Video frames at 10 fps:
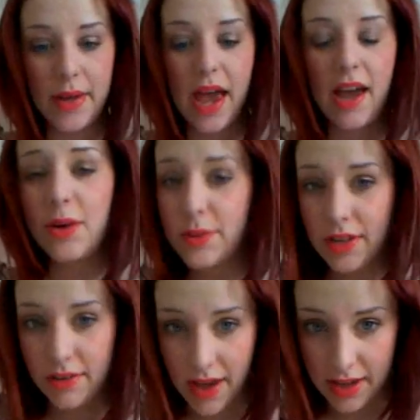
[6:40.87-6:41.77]
I also
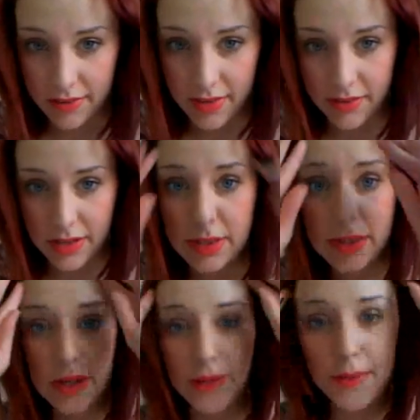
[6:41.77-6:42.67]
have hay fever,
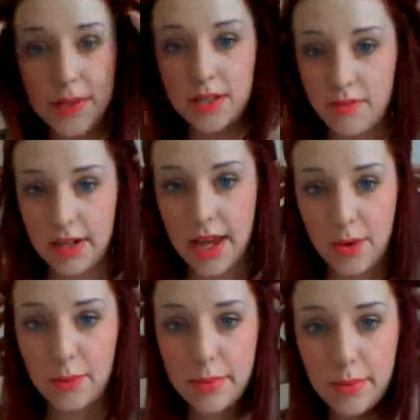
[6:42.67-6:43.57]
so it doesn't really
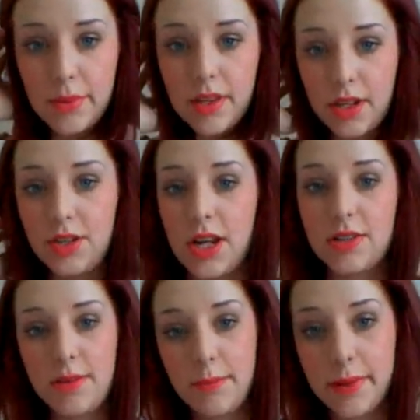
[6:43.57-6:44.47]
help with the
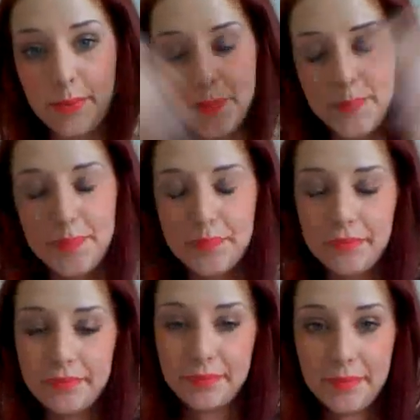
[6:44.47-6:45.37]
congestion. But
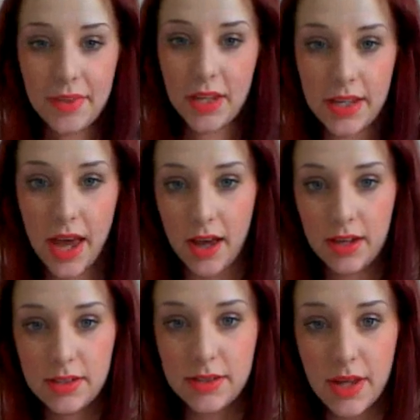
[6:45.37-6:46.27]
yeah,
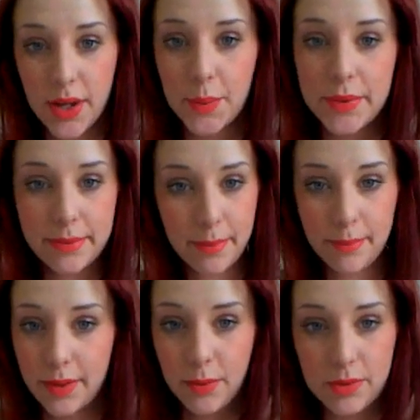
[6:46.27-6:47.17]
so it wasn't
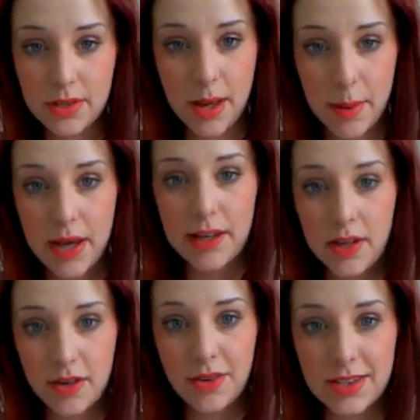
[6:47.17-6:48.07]
that bad,
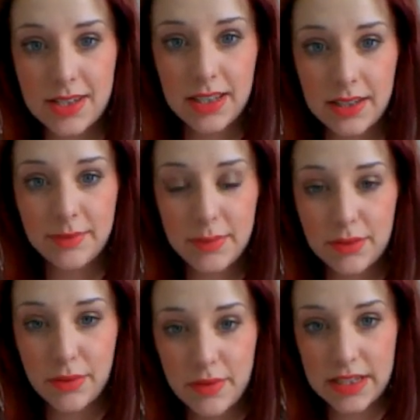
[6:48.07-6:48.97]
honestly.
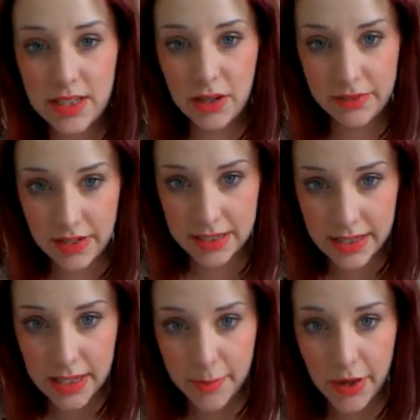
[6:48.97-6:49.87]
If you're facing your first
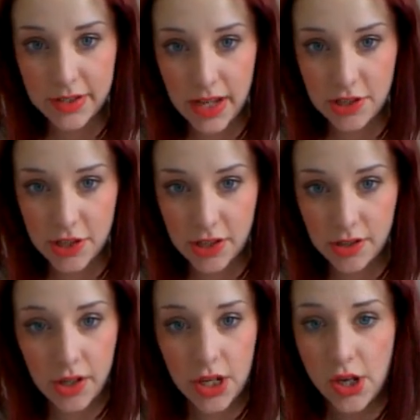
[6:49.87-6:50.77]
chemo
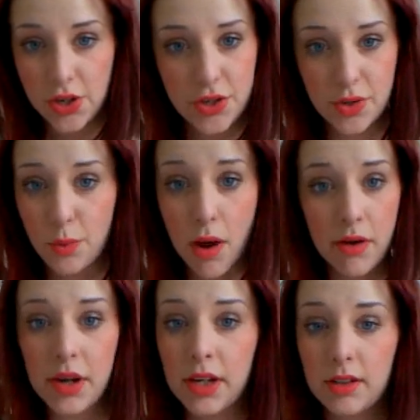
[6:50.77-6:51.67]
session, you shouldn't
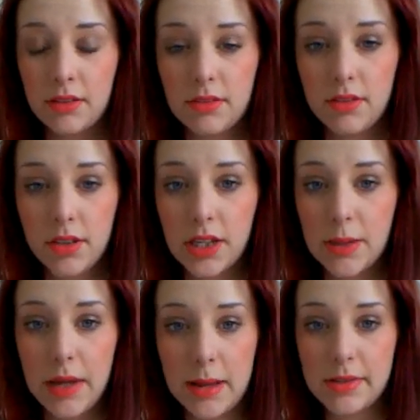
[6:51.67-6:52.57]
worry. You're
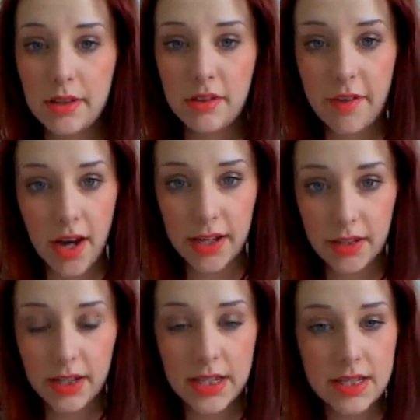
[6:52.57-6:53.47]
gonna be absolutely
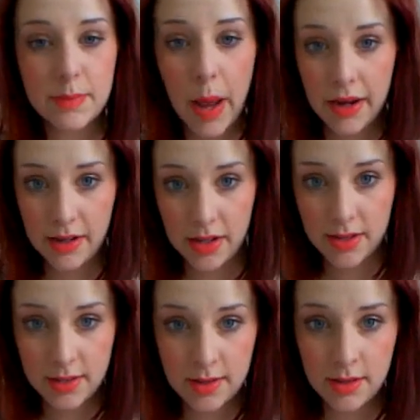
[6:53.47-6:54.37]
fine. It's
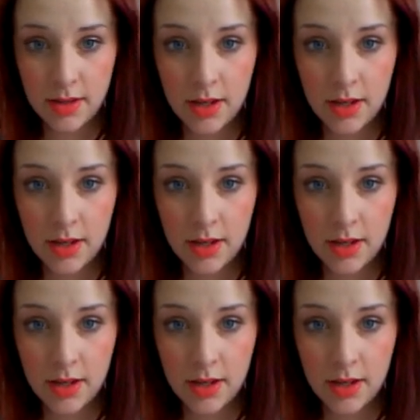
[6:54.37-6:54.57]
painless.